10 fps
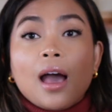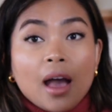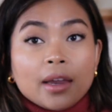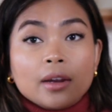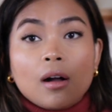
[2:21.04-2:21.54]

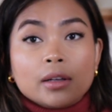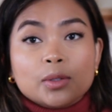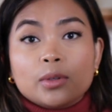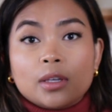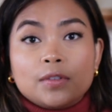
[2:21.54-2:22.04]
And it
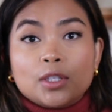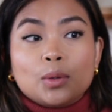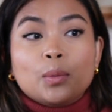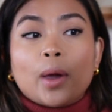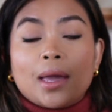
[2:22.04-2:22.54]
also gives
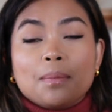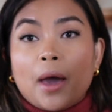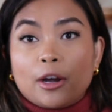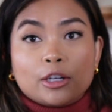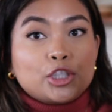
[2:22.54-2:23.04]
you a
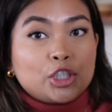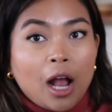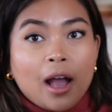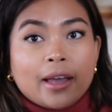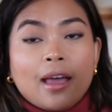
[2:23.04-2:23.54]
better
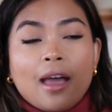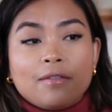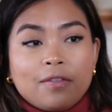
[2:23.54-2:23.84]
shine and